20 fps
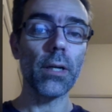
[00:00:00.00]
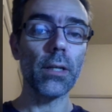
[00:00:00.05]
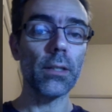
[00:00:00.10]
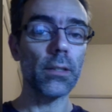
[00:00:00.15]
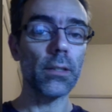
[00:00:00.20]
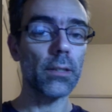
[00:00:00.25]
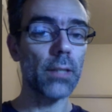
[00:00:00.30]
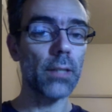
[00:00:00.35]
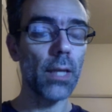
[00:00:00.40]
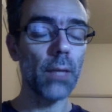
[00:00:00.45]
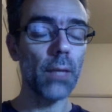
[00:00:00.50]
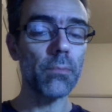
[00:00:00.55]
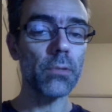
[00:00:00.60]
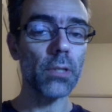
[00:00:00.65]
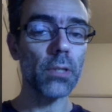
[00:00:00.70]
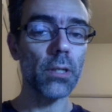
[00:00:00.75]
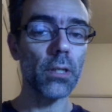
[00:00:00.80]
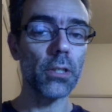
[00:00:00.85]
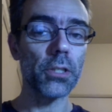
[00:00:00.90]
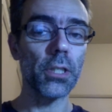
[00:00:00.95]
Gibbs
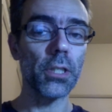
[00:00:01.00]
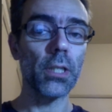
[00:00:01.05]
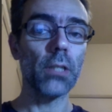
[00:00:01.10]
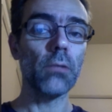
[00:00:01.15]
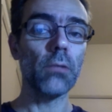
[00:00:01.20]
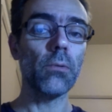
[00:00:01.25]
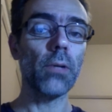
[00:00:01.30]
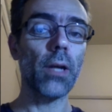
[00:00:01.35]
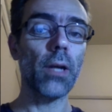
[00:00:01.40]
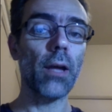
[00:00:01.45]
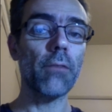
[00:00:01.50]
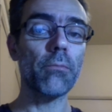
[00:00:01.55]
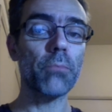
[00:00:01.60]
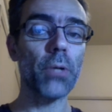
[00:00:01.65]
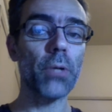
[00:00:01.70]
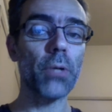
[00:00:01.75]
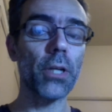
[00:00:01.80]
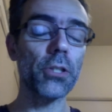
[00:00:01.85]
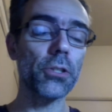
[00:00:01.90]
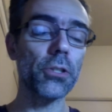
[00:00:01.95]
energy, we have
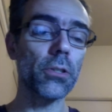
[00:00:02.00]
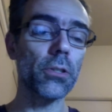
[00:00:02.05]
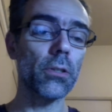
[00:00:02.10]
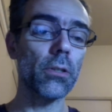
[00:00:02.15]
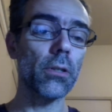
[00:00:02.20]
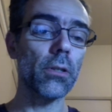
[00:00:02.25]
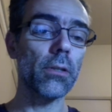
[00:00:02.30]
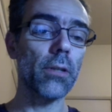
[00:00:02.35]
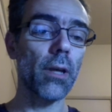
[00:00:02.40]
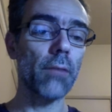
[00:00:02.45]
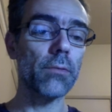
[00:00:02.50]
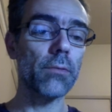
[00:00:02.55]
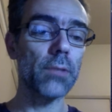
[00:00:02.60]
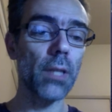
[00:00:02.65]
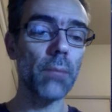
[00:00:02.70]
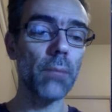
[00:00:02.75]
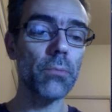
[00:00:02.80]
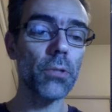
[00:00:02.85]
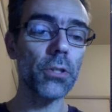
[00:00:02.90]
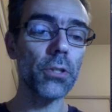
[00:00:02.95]
pressure, and have
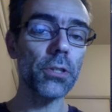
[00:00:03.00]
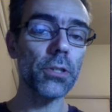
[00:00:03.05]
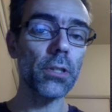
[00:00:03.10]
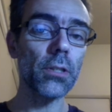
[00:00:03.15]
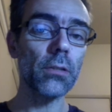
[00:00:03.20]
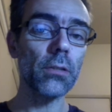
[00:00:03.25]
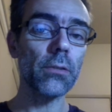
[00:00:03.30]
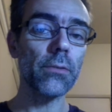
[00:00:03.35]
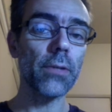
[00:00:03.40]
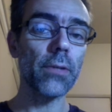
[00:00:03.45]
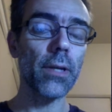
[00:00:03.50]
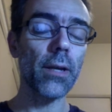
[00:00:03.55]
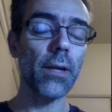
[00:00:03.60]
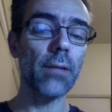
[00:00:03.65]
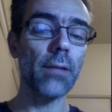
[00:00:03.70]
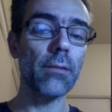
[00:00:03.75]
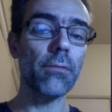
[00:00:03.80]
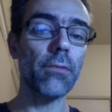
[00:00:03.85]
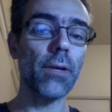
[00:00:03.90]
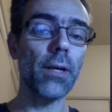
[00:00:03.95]
temperature, we can
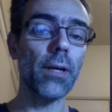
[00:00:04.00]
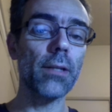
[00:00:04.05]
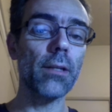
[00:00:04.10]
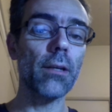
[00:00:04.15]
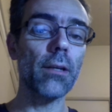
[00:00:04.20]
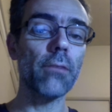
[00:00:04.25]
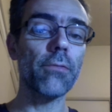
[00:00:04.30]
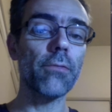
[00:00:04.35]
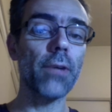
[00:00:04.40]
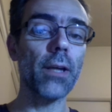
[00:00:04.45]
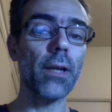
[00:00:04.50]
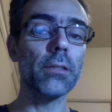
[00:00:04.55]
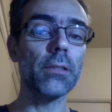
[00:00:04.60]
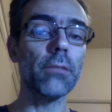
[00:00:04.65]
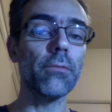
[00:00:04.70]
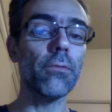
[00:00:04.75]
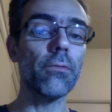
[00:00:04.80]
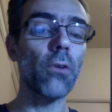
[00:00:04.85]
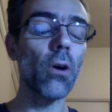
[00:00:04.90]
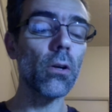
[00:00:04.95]
define the effective
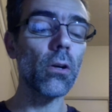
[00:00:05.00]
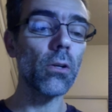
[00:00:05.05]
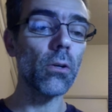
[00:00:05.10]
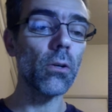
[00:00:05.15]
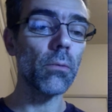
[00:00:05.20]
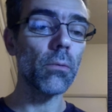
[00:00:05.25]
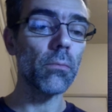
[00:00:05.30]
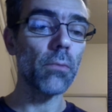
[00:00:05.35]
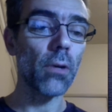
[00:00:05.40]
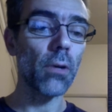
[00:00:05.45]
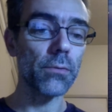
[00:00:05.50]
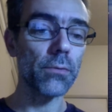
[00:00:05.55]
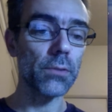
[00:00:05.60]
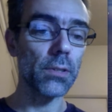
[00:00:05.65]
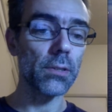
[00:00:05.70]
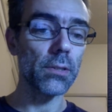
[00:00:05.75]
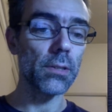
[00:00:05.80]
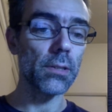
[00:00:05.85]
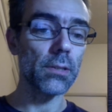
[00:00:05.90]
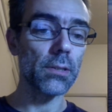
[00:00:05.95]
volume of the
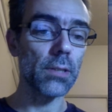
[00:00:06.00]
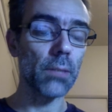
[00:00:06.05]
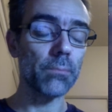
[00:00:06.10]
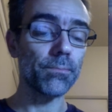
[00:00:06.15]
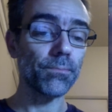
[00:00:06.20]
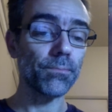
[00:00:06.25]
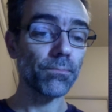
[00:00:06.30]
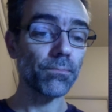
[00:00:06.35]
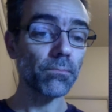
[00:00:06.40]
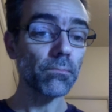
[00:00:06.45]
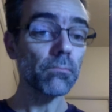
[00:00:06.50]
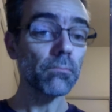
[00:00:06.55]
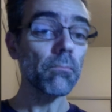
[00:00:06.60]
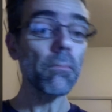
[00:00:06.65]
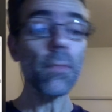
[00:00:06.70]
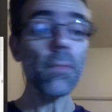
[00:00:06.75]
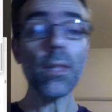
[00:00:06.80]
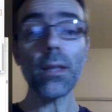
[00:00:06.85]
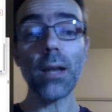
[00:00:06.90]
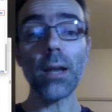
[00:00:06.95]
system.
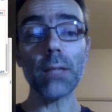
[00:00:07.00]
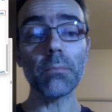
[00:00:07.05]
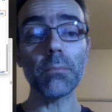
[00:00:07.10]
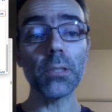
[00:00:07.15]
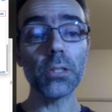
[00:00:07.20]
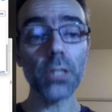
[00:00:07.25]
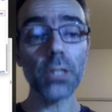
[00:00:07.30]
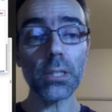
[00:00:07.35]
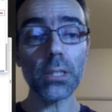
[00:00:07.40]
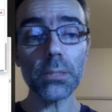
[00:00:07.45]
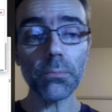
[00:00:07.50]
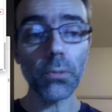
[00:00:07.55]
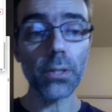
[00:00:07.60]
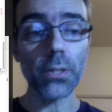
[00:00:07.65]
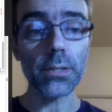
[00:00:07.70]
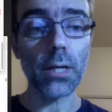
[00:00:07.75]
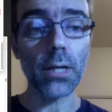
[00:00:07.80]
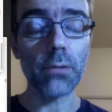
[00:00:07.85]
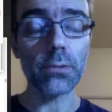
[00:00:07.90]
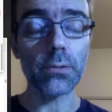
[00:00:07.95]
Let me just point
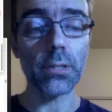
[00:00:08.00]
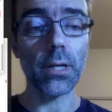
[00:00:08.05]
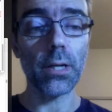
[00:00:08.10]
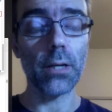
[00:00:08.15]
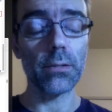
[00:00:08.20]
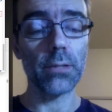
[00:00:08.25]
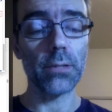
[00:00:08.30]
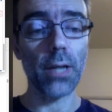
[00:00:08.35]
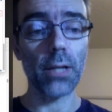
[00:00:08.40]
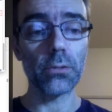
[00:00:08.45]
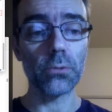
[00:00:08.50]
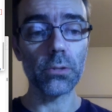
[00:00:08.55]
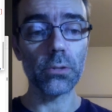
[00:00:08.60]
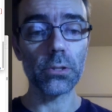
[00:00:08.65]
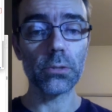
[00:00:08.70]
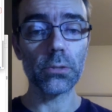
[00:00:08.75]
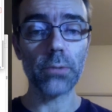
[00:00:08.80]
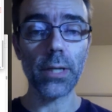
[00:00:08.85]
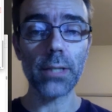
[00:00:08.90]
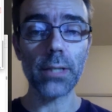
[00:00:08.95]
out, I would like to
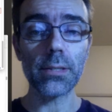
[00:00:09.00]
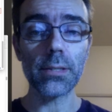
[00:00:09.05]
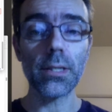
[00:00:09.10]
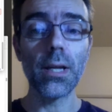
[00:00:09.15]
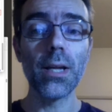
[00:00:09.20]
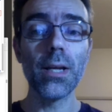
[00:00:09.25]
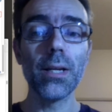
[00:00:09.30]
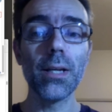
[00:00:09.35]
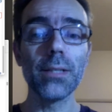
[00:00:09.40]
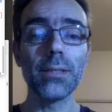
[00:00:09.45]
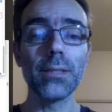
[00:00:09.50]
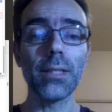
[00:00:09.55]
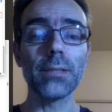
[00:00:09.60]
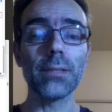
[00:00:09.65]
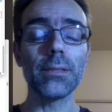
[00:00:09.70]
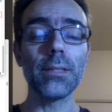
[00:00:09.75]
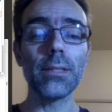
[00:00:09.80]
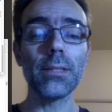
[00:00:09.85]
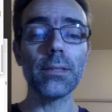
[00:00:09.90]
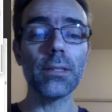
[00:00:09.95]
stress that
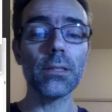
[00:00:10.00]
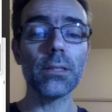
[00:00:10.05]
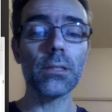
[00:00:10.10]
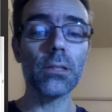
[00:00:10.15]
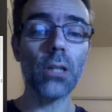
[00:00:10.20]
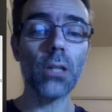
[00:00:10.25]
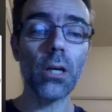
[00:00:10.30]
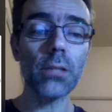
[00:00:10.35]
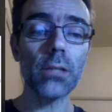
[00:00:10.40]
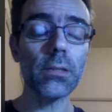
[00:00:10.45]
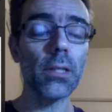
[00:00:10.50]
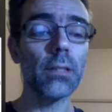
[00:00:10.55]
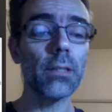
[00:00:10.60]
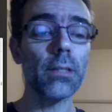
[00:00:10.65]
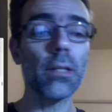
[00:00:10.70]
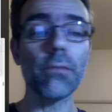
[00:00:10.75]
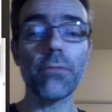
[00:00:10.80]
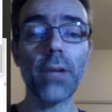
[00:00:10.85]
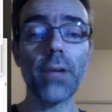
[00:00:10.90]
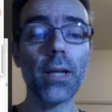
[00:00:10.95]
this is not an
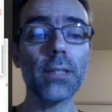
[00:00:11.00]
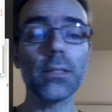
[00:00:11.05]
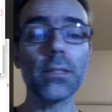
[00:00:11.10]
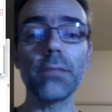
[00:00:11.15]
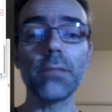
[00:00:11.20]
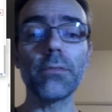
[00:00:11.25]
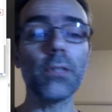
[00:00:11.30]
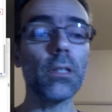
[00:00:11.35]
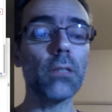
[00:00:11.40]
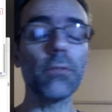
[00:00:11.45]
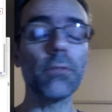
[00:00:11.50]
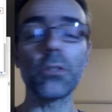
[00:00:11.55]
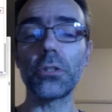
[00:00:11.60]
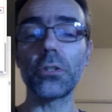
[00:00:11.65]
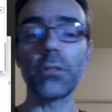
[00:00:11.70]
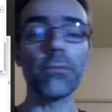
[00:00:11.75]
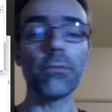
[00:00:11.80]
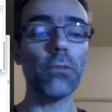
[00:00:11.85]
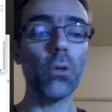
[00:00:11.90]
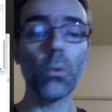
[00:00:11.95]
effective curvature
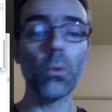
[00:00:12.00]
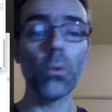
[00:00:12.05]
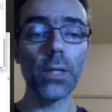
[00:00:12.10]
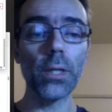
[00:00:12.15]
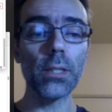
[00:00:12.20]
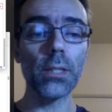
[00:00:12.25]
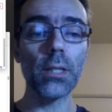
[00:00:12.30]
fluid